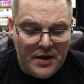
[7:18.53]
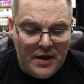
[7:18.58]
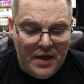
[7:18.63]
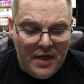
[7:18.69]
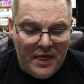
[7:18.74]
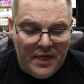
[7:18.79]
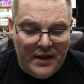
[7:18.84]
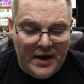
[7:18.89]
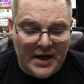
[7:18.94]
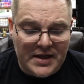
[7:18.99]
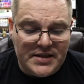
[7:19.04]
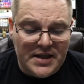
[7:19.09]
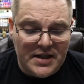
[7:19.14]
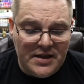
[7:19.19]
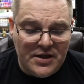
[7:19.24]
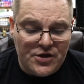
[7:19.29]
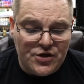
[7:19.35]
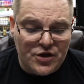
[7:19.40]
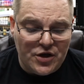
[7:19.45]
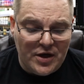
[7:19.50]
The next
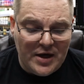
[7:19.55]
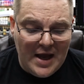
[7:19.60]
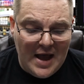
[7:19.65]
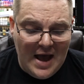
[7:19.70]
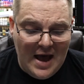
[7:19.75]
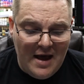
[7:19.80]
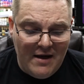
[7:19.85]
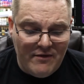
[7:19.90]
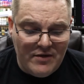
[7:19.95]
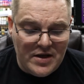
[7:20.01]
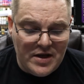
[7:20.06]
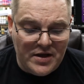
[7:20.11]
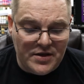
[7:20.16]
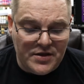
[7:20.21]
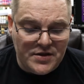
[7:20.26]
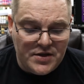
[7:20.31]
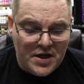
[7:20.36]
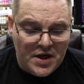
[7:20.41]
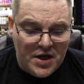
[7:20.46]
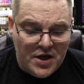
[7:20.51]
thing that you're going to have
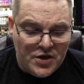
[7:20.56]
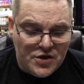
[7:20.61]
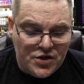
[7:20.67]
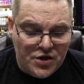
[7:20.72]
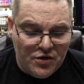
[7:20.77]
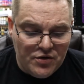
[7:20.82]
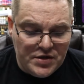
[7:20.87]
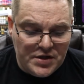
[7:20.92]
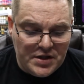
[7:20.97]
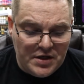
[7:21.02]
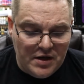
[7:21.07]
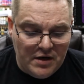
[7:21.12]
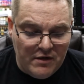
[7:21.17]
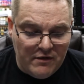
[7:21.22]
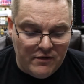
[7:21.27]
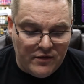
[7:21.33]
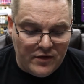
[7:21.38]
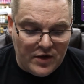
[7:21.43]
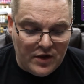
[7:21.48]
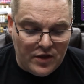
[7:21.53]
is Chosen
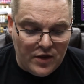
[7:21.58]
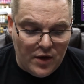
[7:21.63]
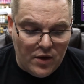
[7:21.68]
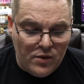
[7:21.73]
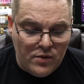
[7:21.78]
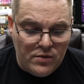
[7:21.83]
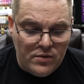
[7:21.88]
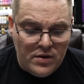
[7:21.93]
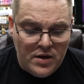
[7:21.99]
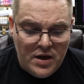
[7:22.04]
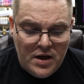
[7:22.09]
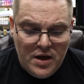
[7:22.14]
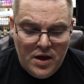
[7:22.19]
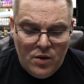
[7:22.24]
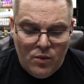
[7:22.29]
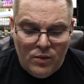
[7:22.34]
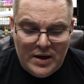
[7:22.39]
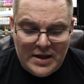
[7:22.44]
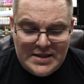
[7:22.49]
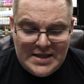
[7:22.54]
of Chthon.
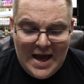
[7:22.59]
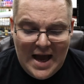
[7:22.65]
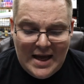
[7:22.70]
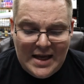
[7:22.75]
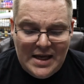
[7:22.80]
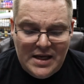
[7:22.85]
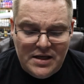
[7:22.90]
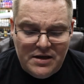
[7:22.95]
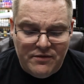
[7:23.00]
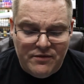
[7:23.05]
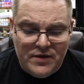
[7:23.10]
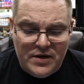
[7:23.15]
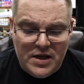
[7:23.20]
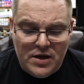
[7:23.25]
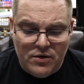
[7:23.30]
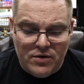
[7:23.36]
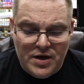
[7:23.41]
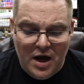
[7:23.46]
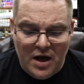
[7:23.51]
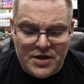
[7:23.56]
When attacking,
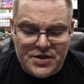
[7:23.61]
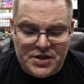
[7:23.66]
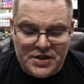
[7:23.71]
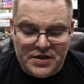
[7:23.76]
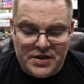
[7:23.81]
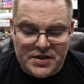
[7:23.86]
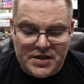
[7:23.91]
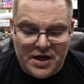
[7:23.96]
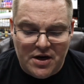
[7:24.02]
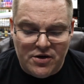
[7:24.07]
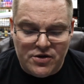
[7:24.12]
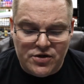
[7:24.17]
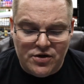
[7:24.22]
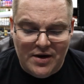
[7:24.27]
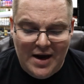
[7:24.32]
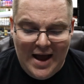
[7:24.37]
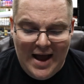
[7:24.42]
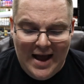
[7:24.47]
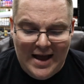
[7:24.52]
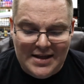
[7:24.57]
defending, or dodging, this
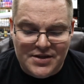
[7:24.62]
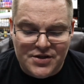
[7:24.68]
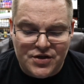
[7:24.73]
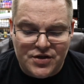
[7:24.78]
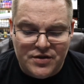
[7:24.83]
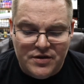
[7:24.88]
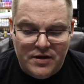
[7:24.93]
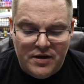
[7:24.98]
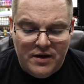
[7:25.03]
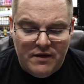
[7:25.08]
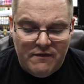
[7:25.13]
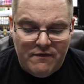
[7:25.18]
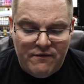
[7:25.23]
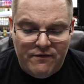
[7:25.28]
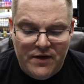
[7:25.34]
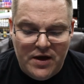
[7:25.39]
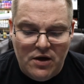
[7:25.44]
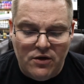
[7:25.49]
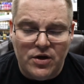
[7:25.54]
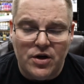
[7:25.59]
character adds
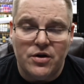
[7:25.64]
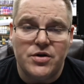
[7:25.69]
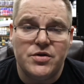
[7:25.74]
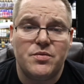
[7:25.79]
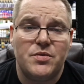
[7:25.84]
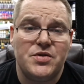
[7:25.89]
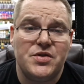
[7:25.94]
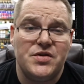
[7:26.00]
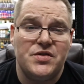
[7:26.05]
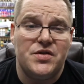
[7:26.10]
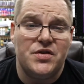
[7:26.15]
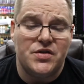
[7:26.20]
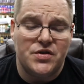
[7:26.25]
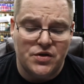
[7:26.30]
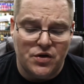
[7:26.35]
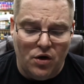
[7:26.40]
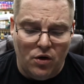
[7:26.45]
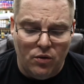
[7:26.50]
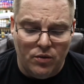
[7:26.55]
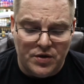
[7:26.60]
failures, which is the
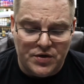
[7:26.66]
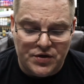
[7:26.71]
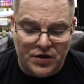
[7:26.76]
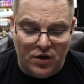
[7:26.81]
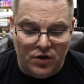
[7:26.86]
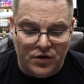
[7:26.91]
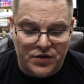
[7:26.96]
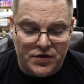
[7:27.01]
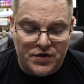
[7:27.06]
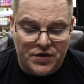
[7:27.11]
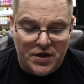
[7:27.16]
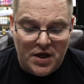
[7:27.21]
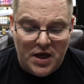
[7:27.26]
skull results,